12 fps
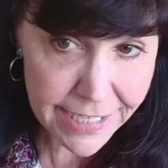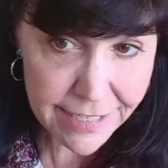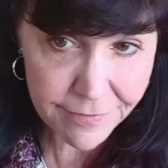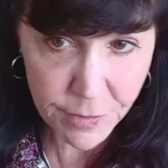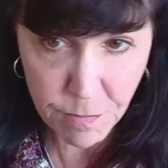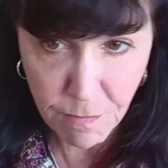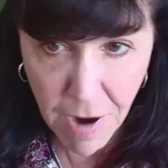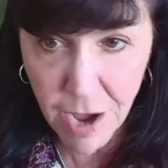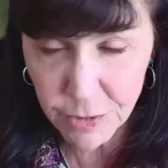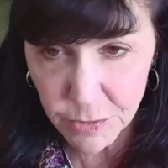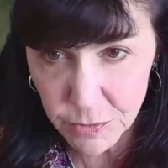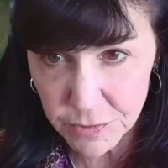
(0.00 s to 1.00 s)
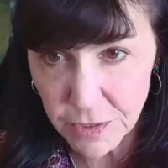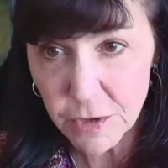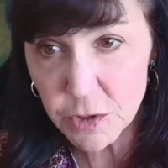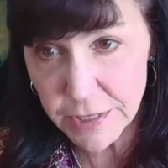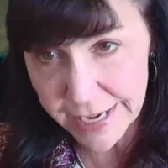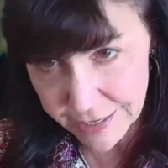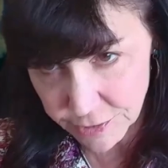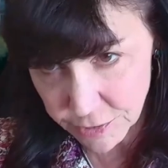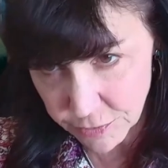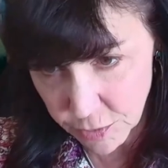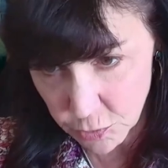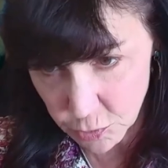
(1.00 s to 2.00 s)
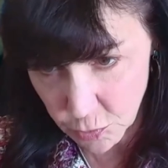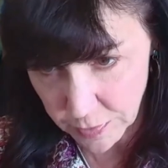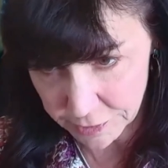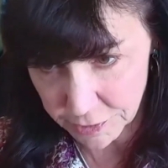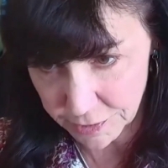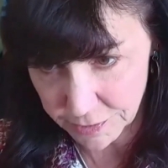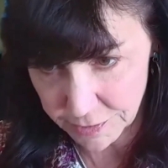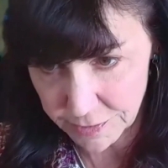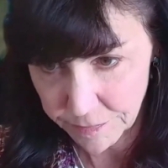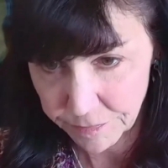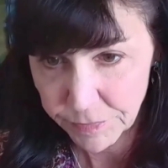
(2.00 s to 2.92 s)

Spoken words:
different models to answer those questions.